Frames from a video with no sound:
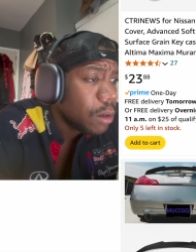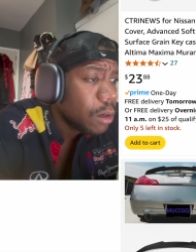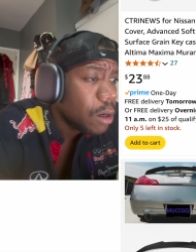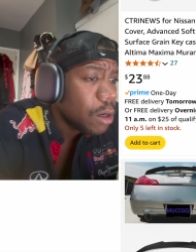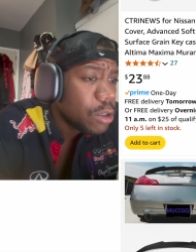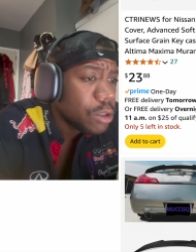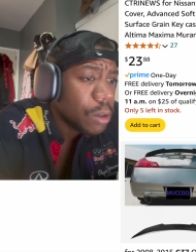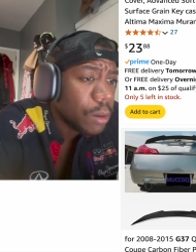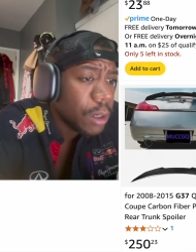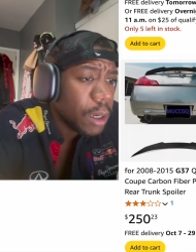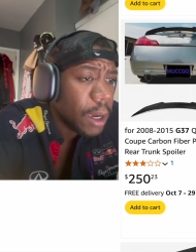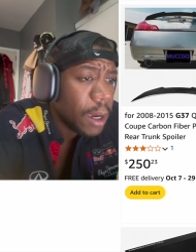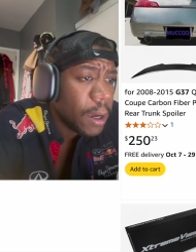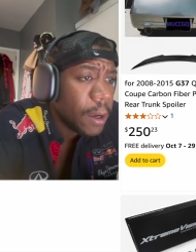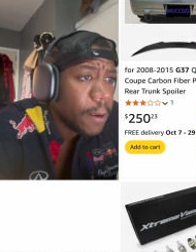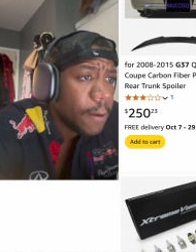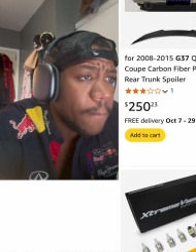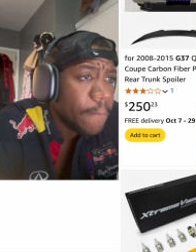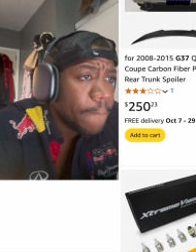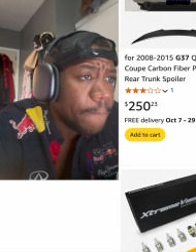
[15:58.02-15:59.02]
So yeah.
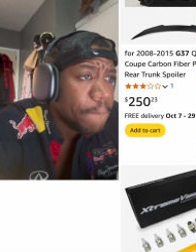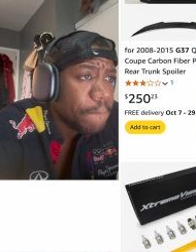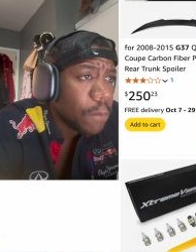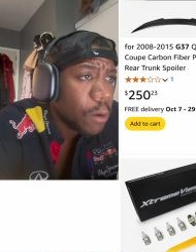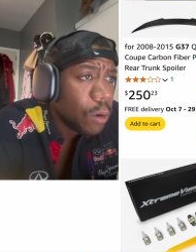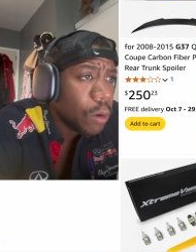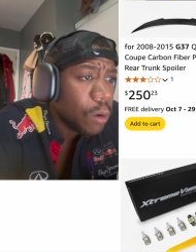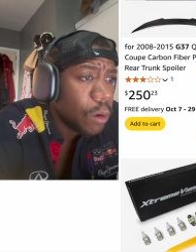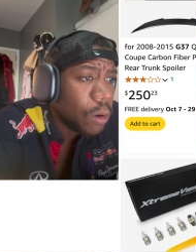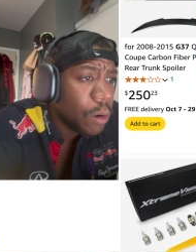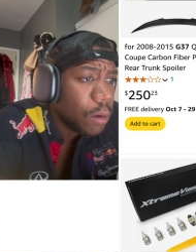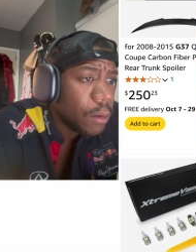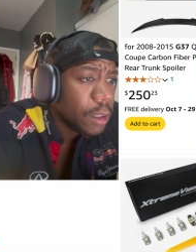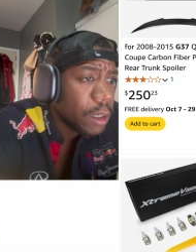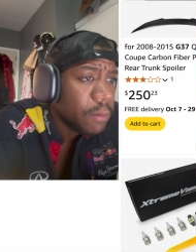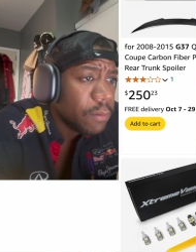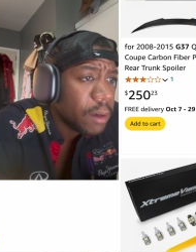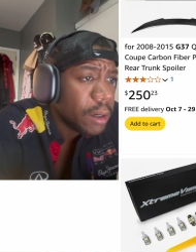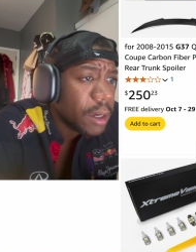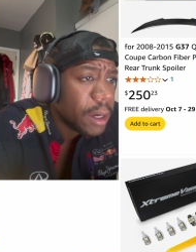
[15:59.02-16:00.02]
Oh, they
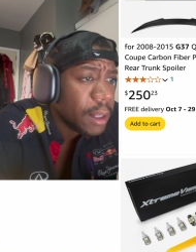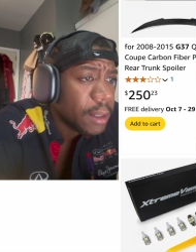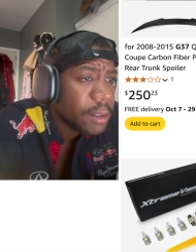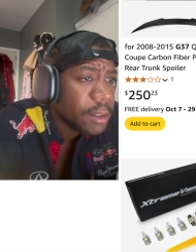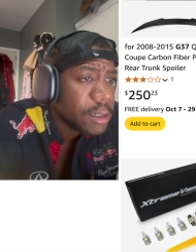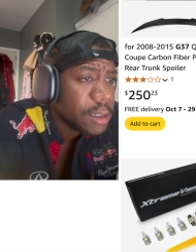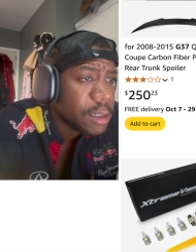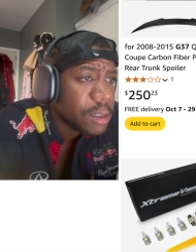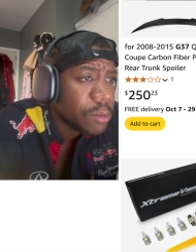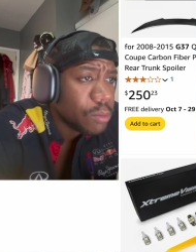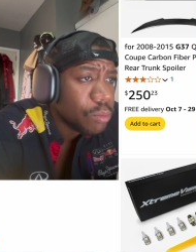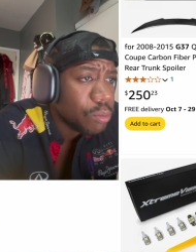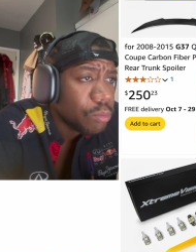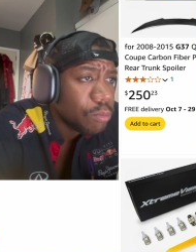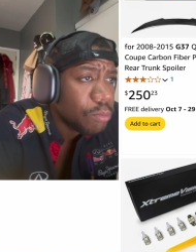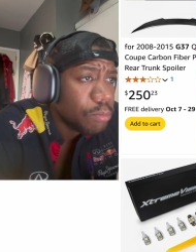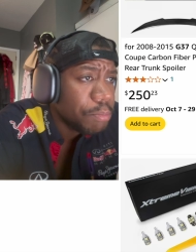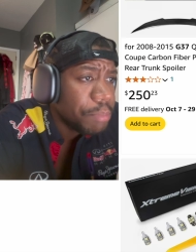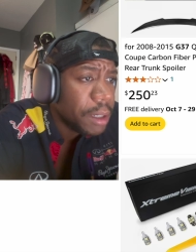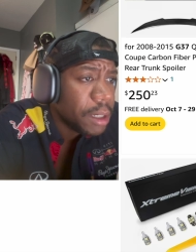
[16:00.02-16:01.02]
even got this
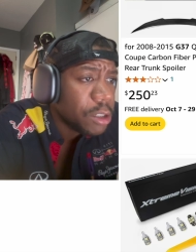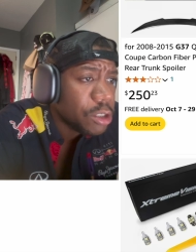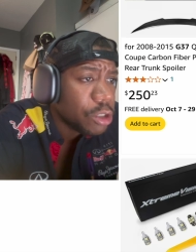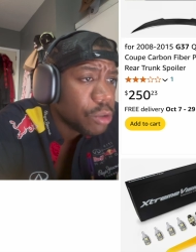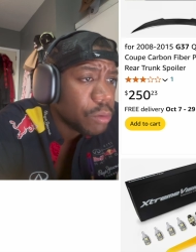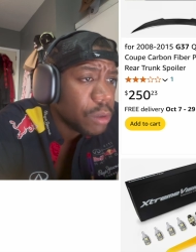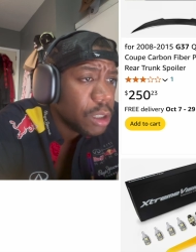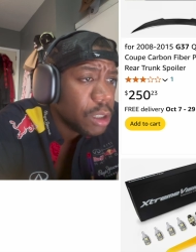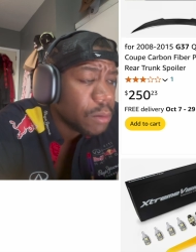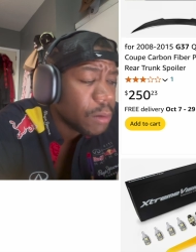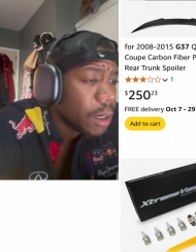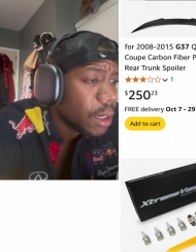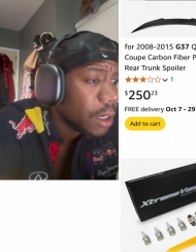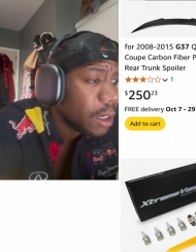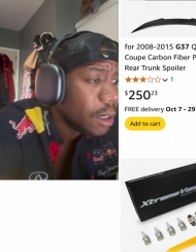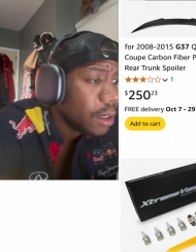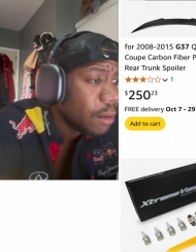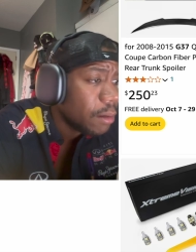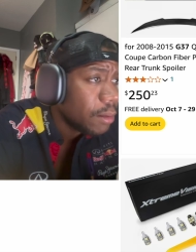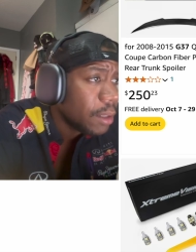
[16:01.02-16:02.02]
big screen right
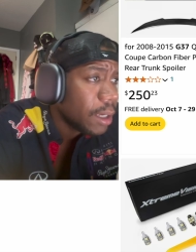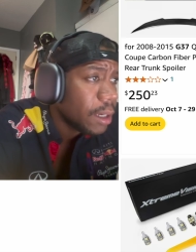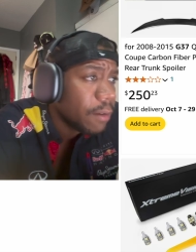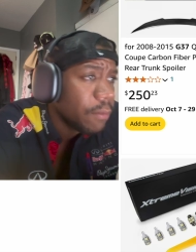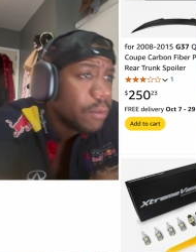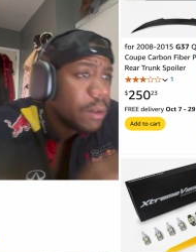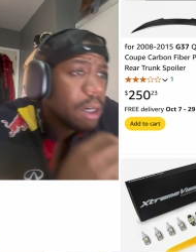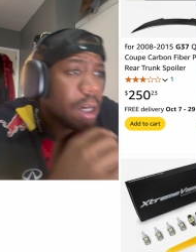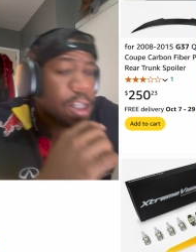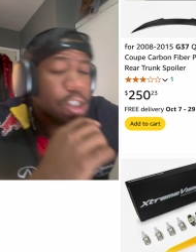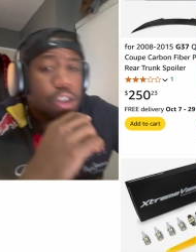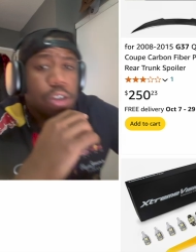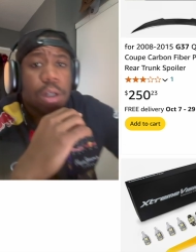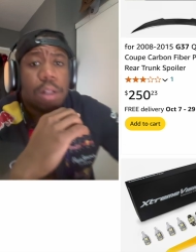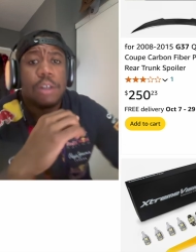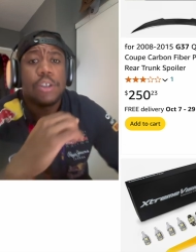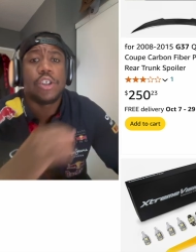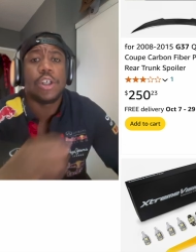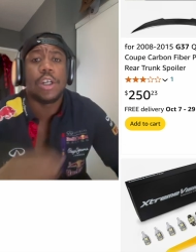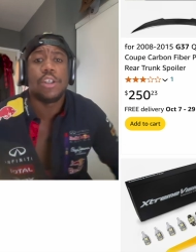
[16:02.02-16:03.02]
here. Like if you guys trying
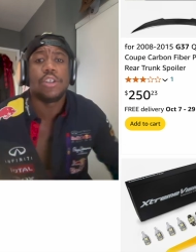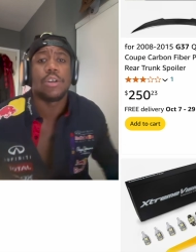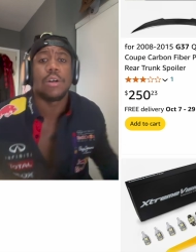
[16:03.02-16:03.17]
to change